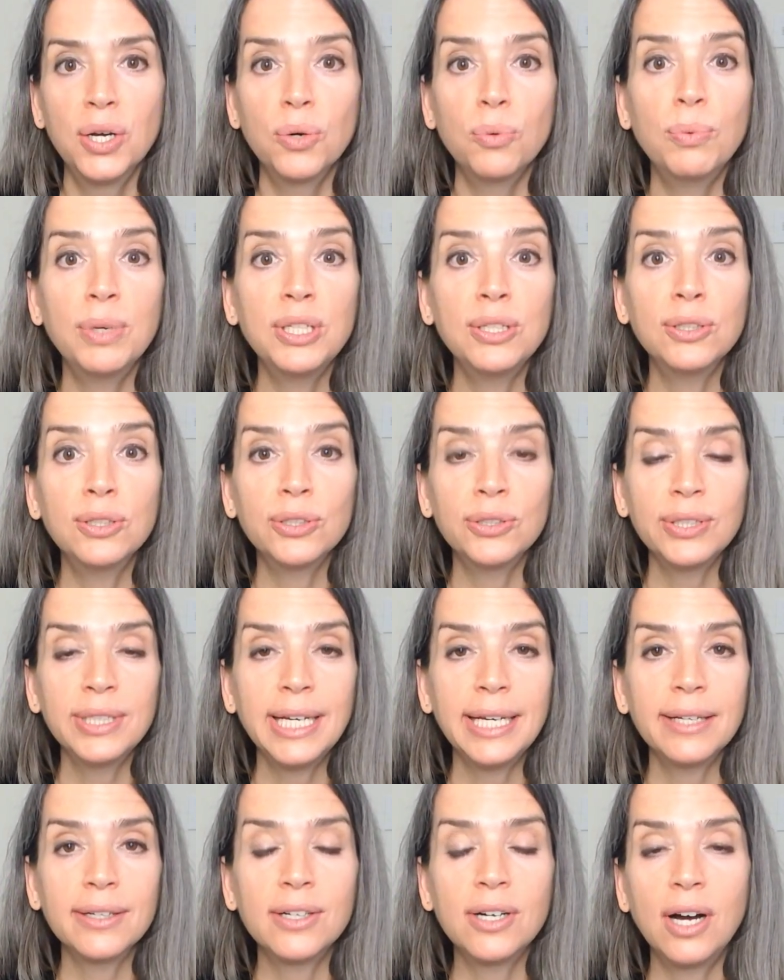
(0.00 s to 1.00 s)
When you learn
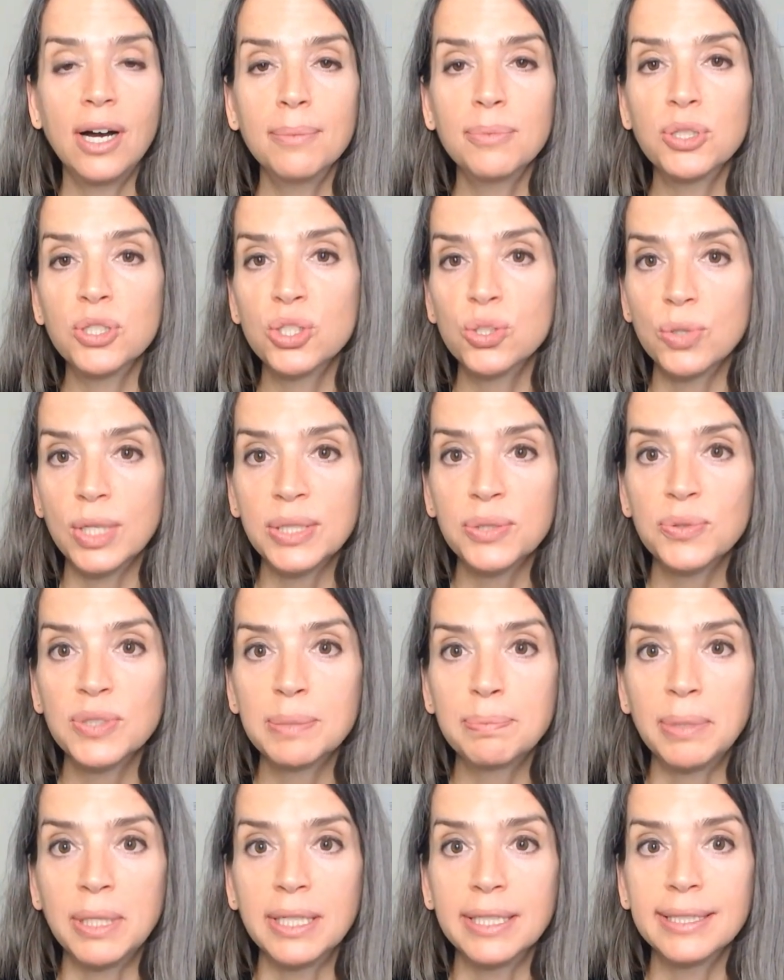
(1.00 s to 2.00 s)
how to calm your stress
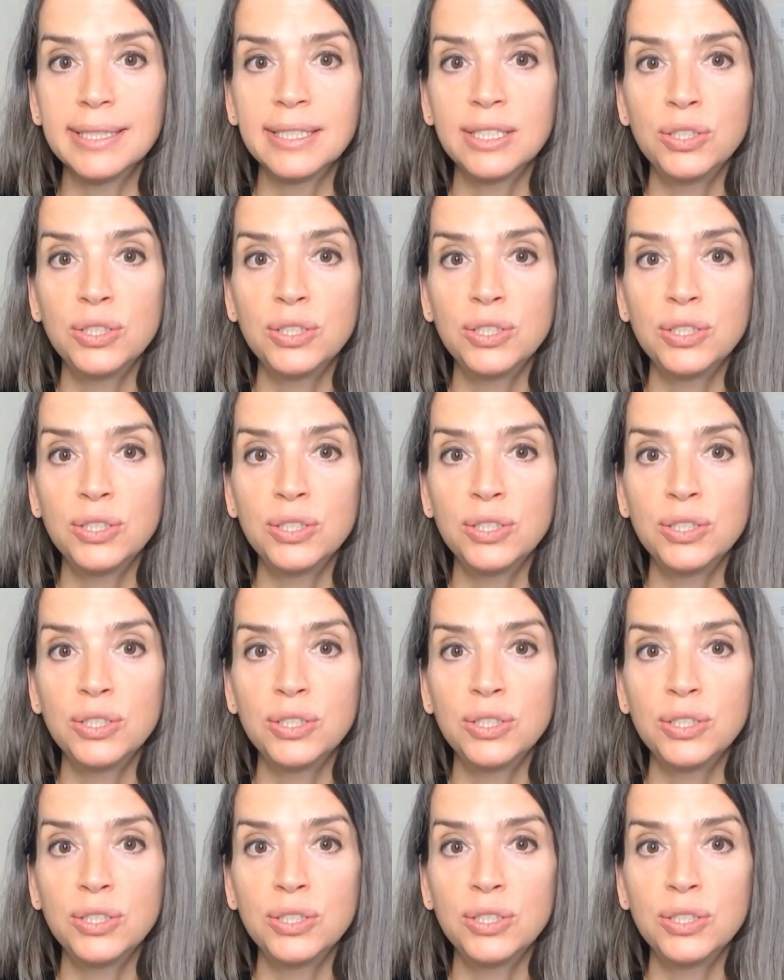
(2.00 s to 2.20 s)
response,